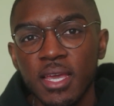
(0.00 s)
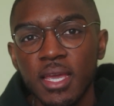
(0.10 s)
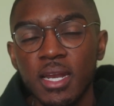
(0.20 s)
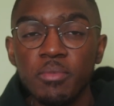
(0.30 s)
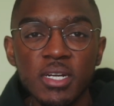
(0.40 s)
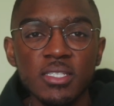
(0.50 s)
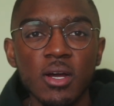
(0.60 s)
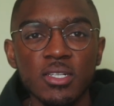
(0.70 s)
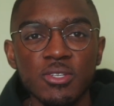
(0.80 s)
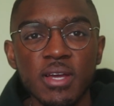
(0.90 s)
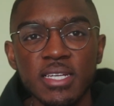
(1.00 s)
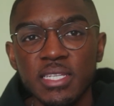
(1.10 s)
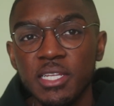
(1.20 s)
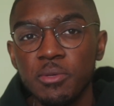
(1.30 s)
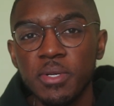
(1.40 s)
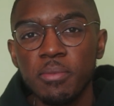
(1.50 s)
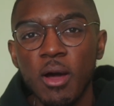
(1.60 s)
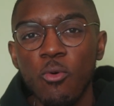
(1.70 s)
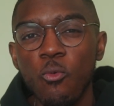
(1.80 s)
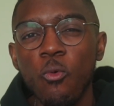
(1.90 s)
and I'm gonna talk to you guys a little bit
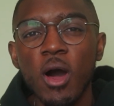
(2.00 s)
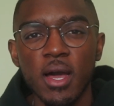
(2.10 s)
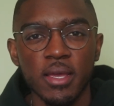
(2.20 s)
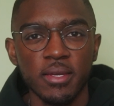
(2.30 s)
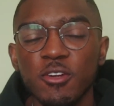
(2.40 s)
about why.